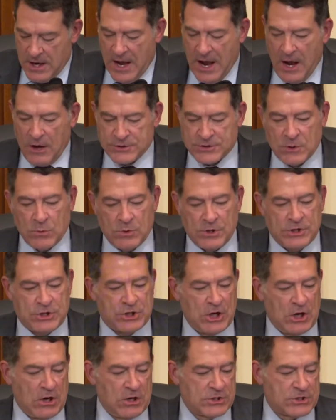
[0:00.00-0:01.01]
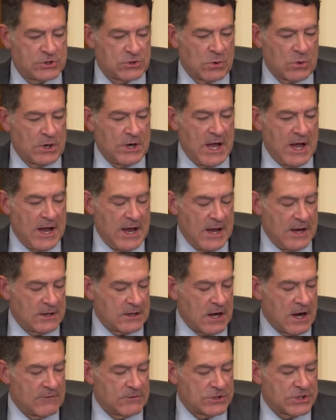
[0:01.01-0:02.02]
Now, I also want to share a story, a
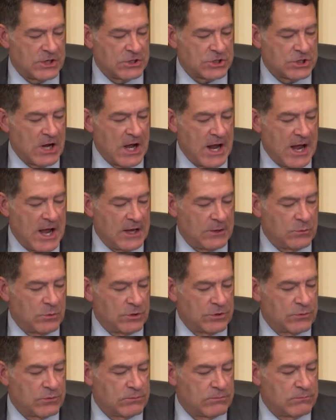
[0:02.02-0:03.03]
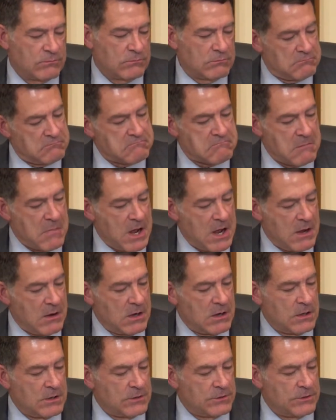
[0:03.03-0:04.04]
conversation I had with
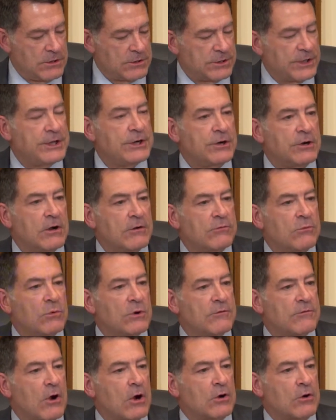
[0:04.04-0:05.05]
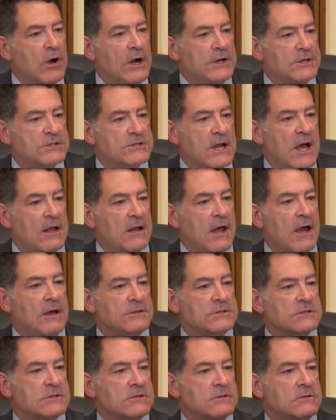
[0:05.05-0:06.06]
the leader of one of our greatest
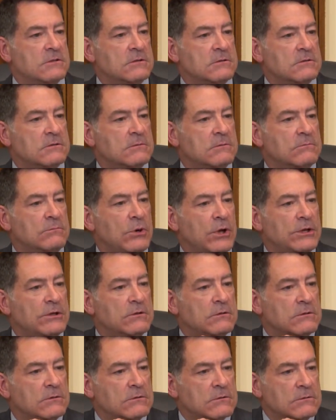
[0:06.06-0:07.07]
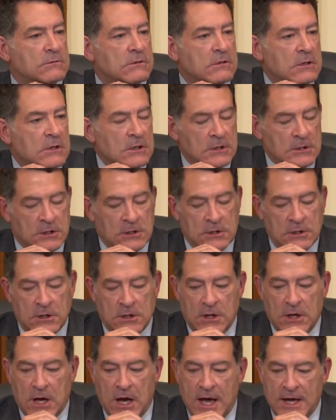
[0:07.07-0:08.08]
allies, Britain.
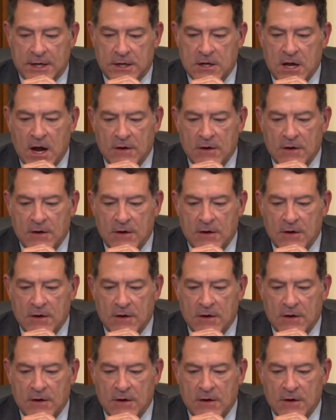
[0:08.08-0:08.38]
I had a